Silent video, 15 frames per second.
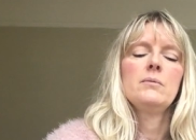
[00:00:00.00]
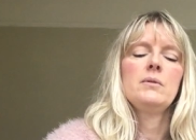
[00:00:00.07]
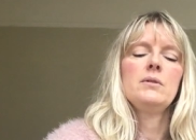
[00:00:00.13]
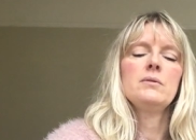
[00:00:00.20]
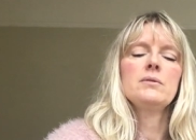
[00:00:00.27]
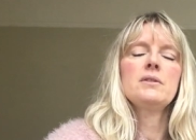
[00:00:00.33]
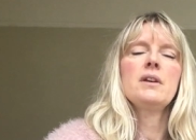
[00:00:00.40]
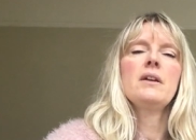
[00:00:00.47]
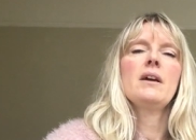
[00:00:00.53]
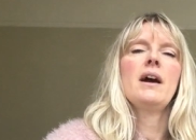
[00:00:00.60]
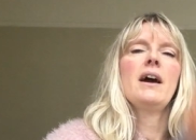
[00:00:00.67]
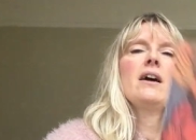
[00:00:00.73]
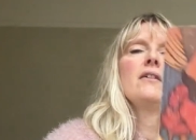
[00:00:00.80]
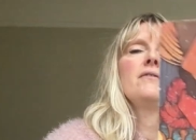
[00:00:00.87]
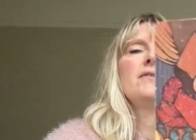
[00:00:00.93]
We also
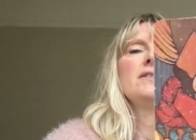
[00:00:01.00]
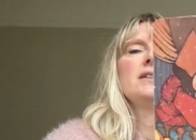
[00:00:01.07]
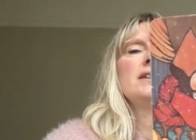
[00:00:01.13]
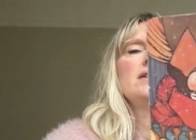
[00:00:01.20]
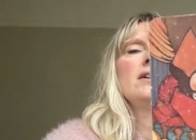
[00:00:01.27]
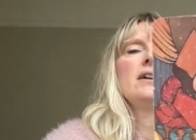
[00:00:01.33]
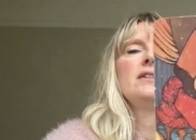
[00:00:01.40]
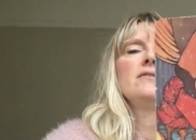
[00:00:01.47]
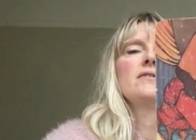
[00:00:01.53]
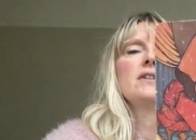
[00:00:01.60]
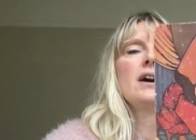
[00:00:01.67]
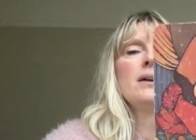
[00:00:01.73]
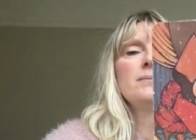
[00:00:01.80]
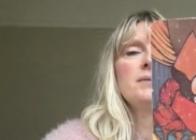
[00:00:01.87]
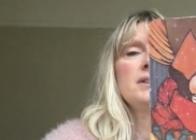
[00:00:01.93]
have the Nine of
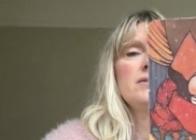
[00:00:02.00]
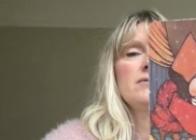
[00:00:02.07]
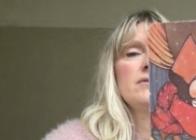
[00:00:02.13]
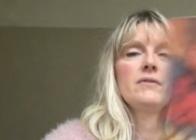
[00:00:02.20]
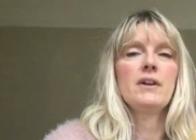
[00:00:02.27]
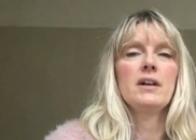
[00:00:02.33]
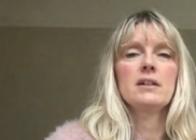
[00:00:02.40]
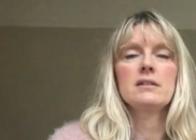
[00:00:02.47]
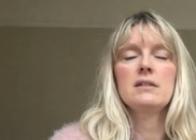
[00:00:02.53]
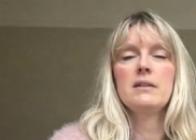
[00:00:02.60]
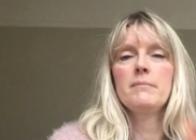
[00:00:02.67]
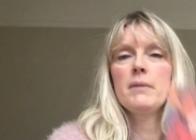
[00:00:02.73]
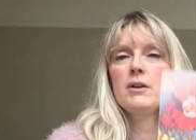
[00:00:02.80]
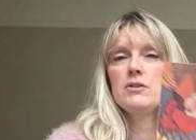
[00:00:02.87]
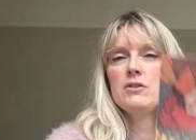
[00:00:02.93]
Cups in reverse, the
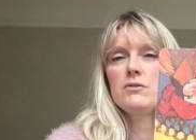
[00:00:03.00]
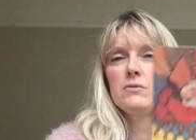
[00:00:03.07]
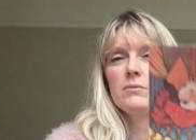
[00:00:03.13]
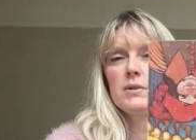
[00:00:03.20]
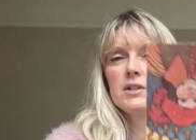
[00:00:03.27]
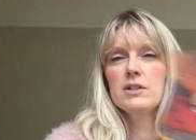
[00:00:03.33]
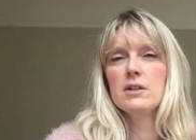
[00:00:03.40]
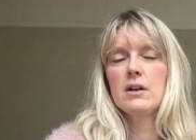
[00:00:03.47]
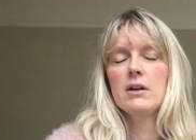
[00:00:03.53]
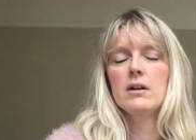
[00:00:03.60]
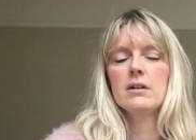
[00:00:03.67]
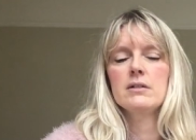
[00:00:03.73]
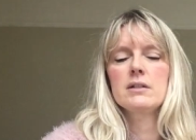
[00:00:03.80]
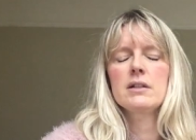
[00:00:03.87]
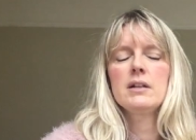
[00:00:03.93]
emotional wish
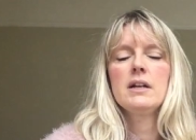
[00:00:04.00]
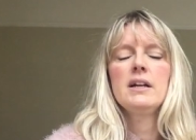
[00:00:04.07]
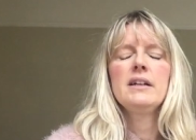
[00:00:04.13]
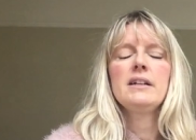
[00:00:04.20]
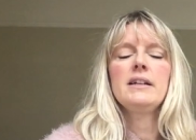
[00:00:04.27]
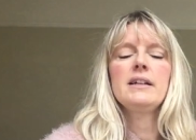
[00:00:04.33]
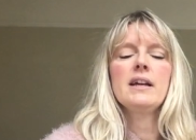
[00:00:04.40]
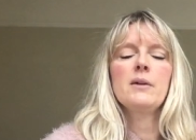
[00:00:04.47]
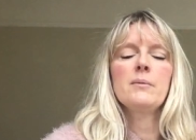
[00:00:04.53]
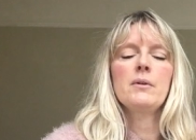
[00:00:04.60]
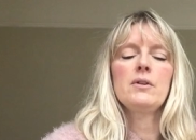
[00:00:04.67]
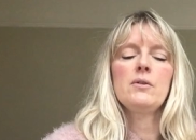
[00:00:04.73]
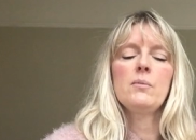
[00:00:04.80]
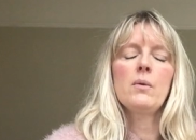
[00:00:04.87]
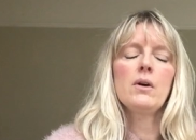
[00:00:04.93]
card. You get
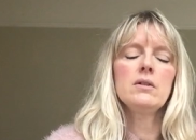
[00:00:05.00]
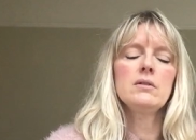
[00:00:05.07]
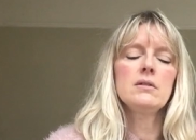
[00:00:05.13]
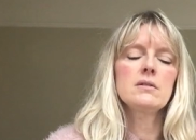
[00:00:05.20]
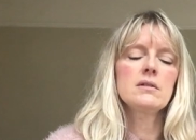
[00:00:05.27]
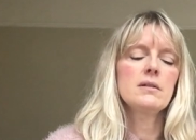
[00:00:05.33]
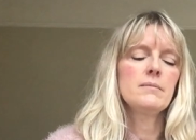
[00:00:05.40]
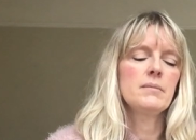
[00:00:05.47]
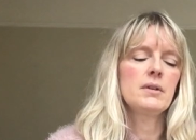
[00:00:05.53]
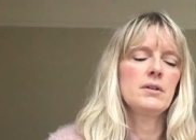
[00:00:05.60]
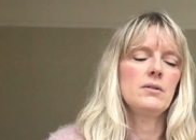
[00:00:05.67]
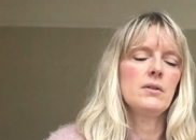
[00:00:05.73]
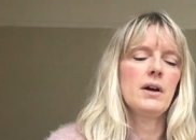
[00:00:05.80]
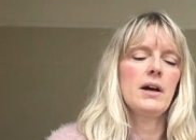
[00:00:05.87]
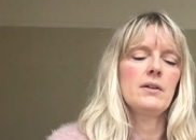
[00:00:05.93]
what you want, but
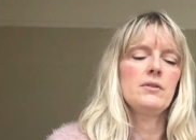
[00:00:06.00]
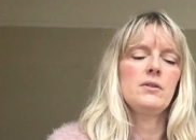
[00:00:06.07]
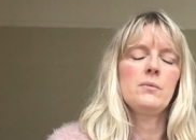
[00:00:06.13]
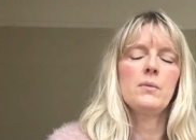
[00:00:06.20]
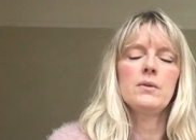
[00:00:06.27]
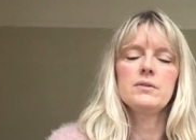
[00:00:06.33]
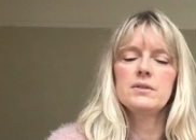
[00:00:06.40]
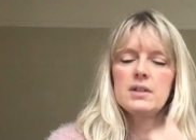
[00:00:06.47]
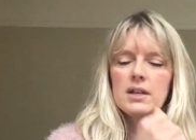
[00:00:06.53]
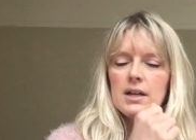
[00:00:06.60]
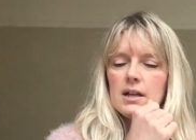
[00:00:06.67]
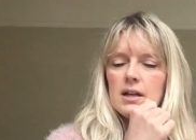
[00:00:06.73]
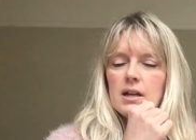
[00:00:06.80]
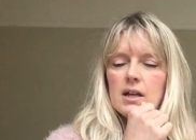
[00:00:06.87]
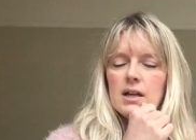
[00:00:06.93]
not how you want
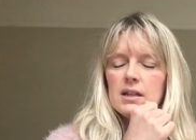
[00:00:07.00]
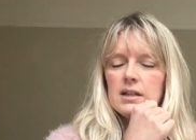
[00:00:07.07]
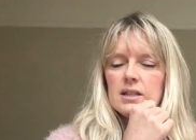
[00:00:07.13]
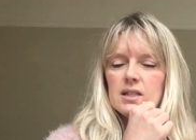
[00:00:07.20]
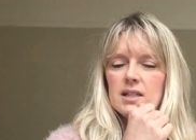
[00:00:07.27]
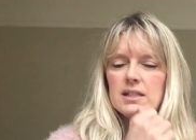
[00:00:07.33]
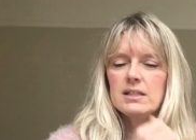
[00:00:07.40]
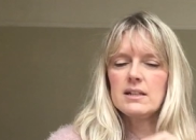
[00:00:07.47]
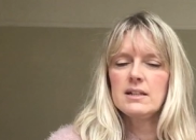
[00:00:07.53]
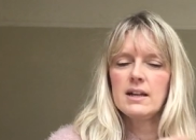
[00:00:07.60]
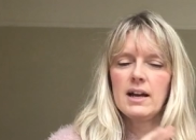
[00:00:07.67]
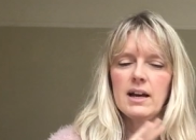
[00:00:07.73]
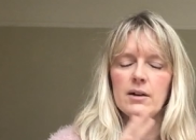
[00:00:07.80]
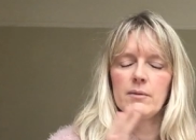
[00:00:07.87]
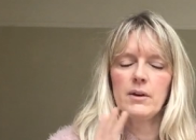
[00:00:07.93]
it. This isn't
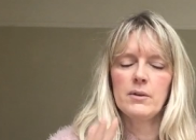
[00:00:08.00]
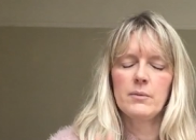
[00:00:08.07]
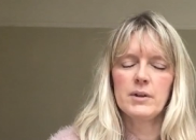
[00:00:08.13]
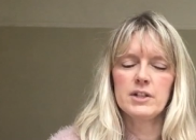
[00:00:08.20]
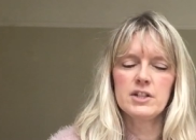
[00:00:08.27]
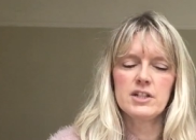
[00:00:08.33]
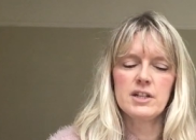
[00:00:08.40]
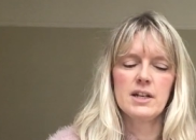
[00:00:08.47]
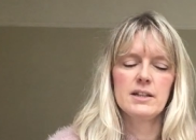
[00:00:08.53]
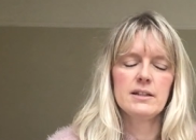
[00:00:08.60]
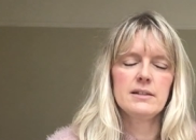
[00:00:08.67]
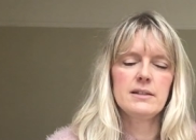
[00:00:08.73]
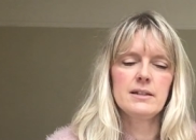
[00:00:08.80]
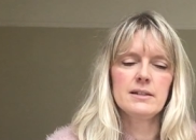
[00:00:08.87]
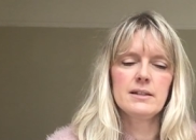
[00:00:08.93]
how I wished it.
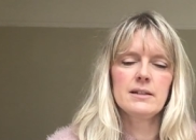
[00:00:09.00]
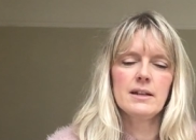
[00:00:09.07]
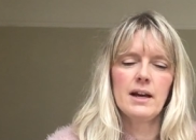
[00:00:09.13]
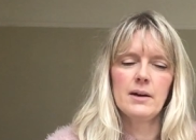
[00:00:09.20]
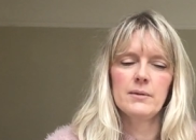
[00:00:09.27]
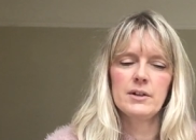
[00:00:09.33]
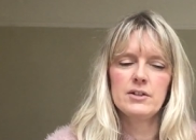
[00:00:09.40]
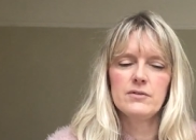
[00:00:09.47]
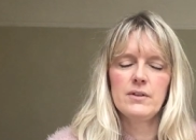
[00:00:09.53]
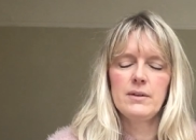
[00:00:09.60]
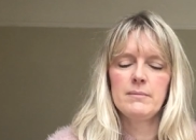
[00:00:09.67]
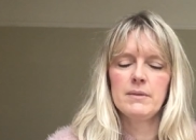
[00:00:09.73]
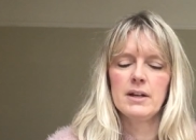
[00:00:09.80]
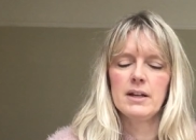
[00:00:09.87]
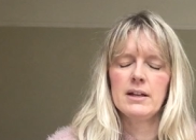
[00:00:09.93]
This isn't how I
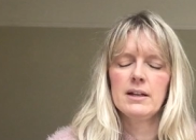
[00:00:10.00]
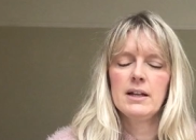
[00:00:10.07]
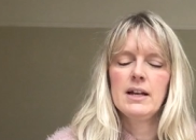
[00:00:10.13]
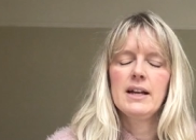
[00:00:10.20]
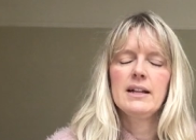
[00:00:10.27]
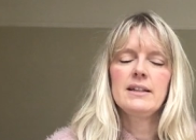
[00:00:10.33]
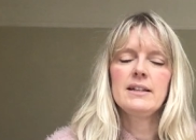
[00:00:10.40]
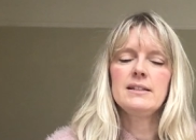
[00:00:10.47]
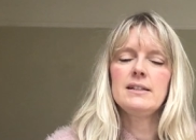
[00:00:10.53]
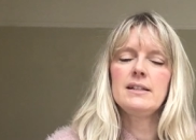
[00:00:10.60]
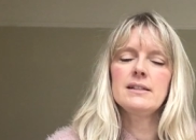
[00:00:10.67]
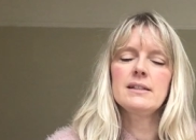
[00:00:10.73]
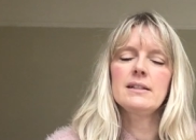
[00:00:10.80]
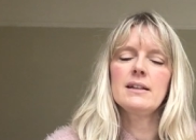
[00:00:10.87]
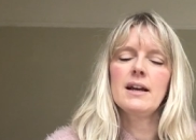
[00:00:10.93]
dreamed it. This
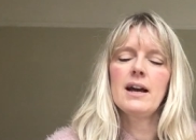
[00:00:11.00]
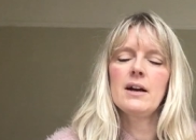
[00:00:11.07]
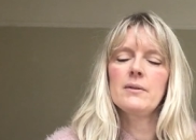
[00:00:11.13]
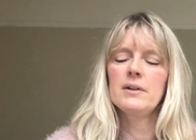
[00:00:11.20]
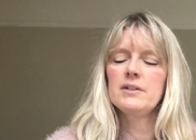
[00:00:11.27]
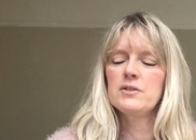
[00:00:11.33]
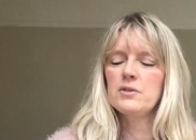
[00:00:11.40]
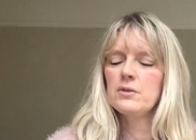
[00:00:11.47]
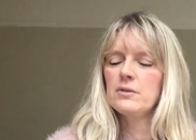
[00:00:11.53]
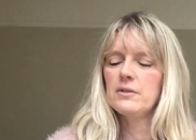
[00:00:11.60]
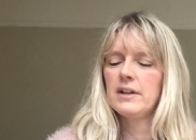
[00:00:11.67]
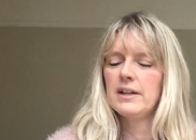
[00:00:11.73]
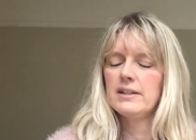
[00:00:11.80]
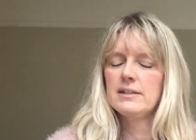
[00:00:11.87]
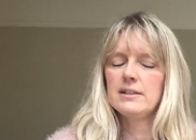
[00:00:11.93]
isn't how I saw
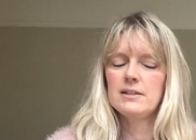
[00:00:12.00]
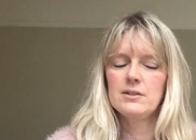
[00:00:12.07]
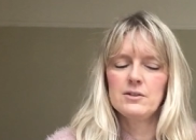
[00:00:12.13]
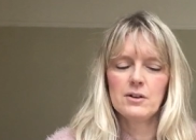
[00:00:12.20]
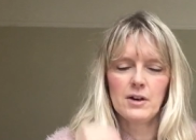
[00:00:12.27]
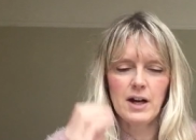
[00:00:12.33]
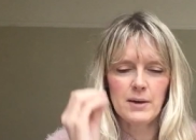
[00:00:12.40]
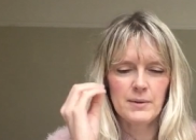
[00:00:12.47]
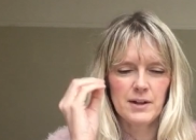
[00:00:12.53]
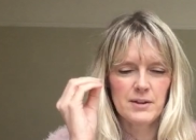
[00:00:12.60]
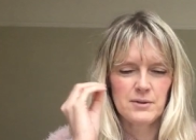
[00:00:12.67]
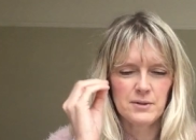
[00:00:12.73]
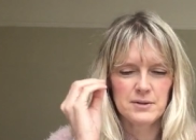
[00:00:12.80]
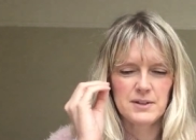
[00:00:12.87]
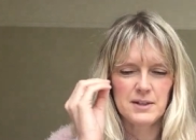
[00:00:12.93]
it. It's not how I
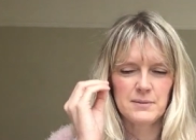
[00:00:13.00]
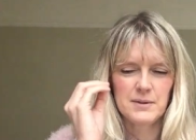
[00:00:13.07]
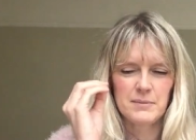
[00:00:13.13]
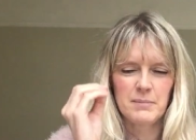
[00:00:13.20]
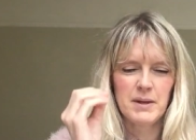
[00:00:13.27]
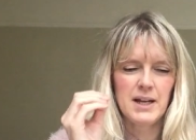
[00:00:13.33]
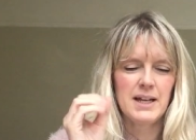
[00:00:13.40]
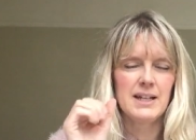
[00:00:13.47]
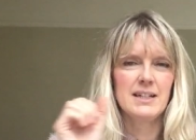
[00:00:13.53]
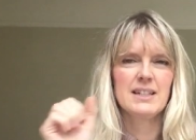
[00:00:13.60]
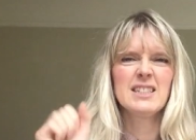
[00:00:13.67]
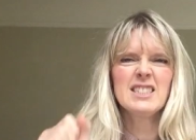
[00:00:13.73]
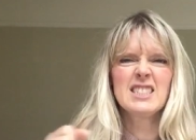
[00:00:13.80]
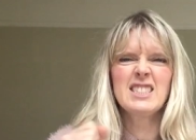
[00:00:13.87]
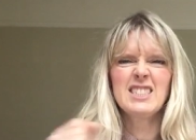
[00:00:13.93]
thought it would be.
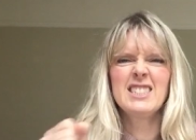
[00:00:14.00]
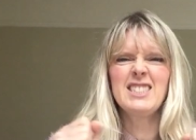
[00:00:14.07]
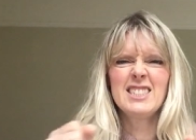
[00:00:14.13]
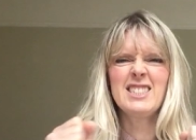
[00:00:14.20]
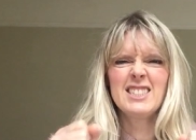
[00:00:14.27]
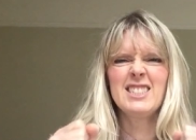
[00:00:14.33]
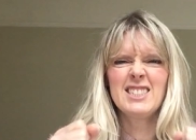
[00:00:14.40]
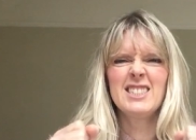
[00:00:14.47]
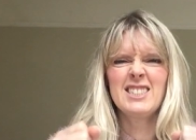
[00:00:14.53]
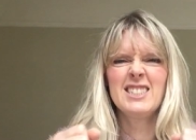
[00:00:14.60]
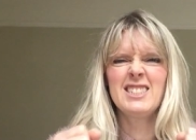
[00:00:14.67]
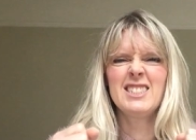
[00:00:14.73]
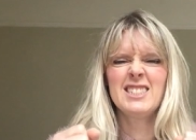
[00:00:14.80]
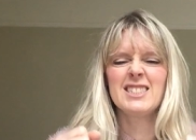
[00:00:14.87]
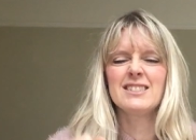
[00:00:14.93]

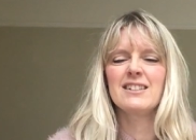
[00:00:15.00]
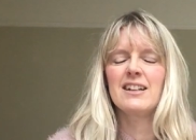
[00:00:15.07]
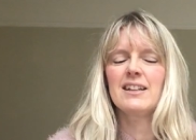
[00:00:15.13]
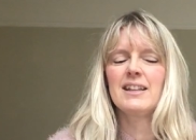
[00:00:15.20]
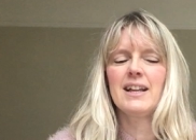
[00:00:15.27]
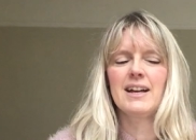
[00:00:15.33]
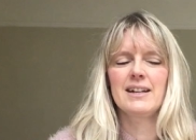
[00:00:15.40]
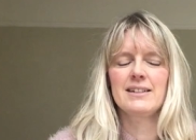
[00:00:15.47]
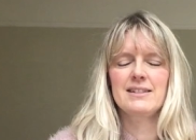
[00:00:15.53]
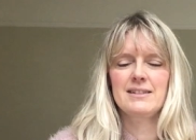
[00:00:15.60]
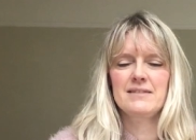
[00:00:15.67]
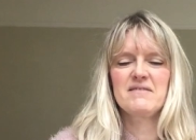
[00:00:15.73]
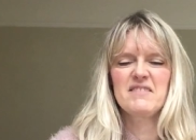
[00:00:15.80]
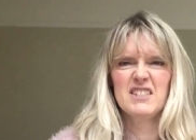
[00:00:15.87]
Like that.